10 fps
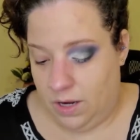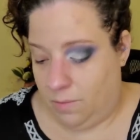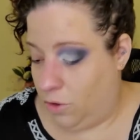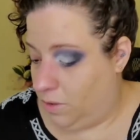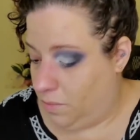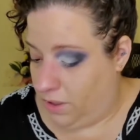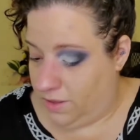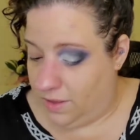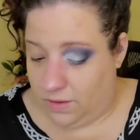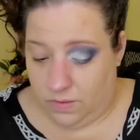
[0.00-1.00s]
I'm going to
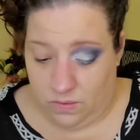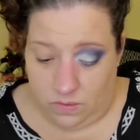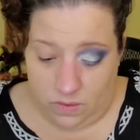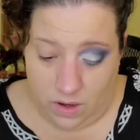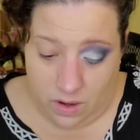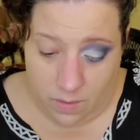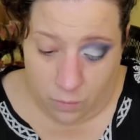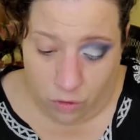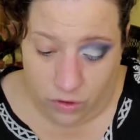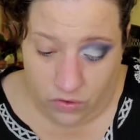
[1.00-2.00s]
put this
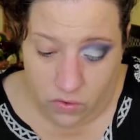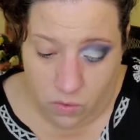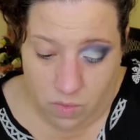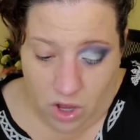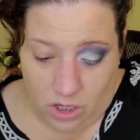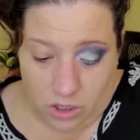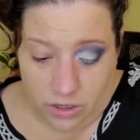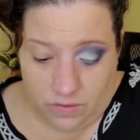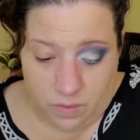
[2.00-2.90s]
crystal baller.